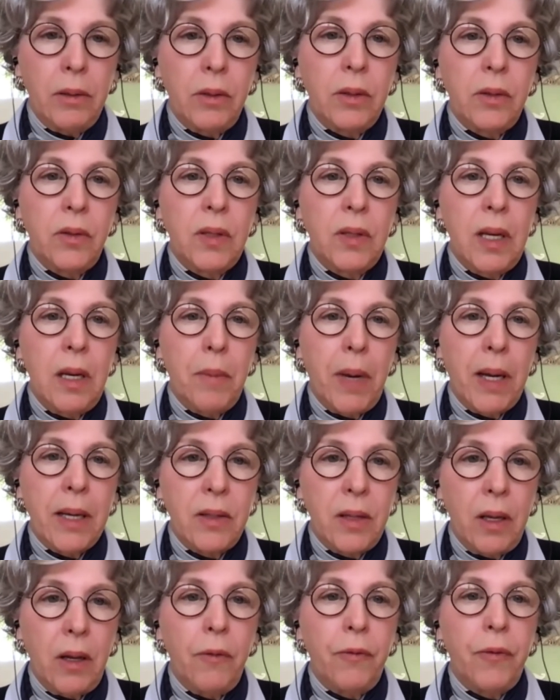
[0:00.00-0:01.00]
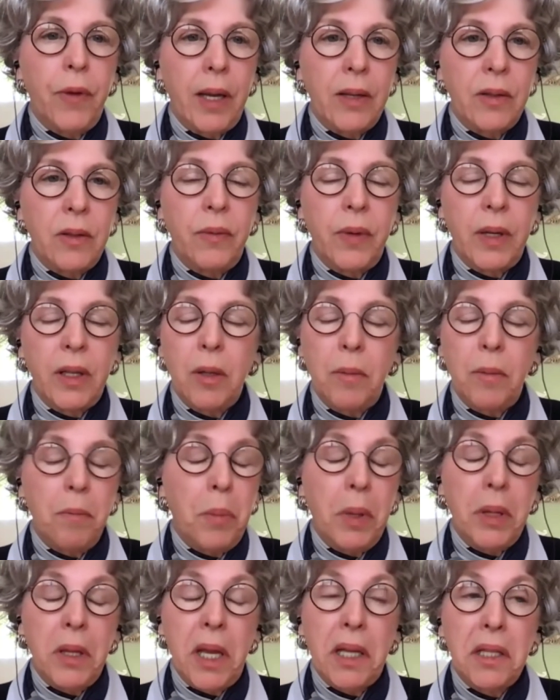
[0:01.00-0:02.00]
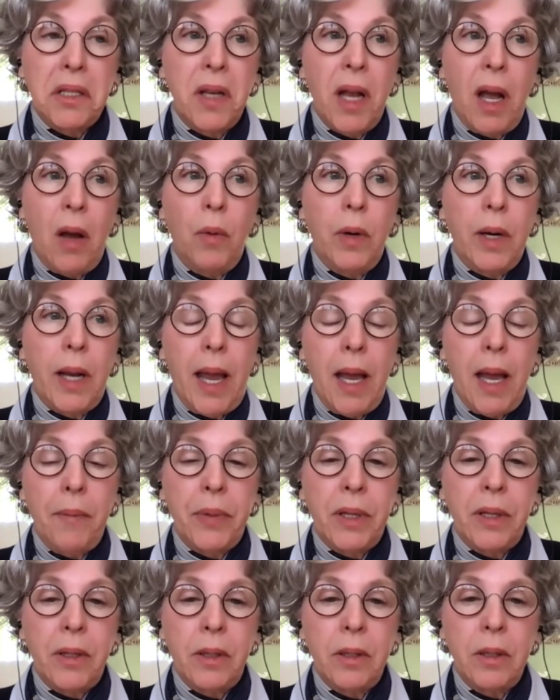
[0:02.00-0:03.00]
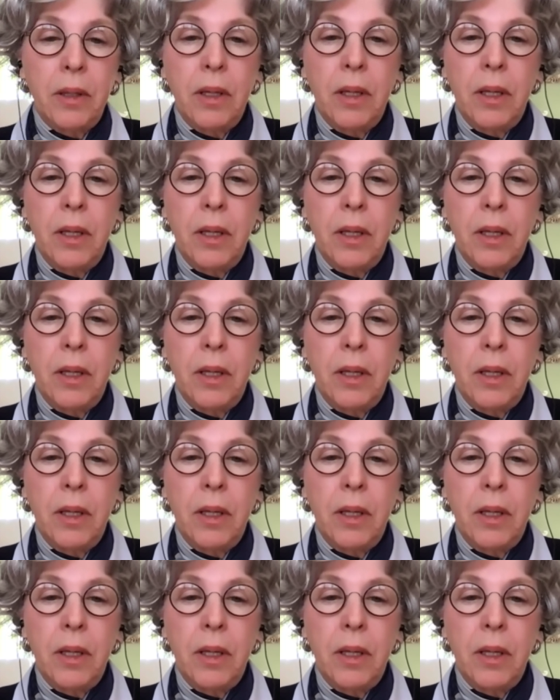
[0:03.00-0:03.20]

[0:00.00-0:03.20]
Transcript: seen myself as a victim, but that's not what happened.